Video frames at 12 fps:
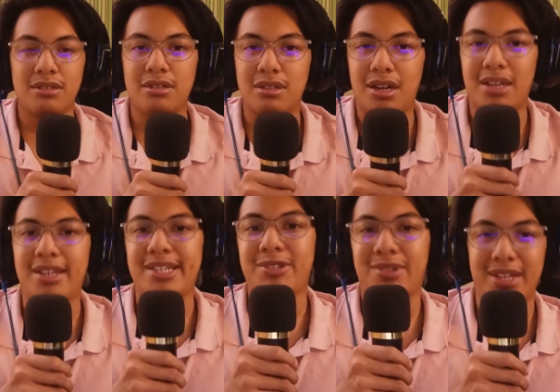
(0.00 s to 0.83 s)
I
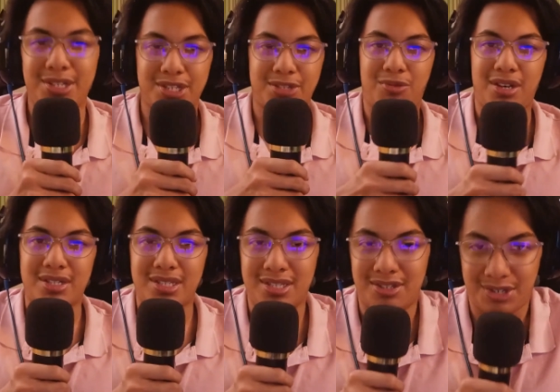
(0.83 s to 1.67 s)
guess what I just
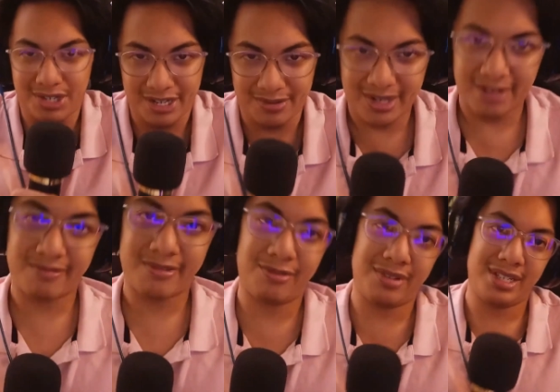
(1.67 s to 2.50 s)
wanted to share with
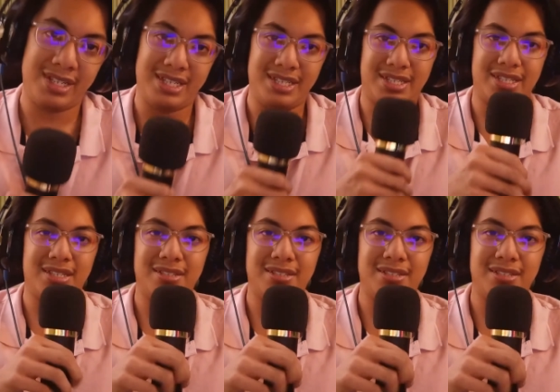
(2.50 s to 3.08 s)
everyone is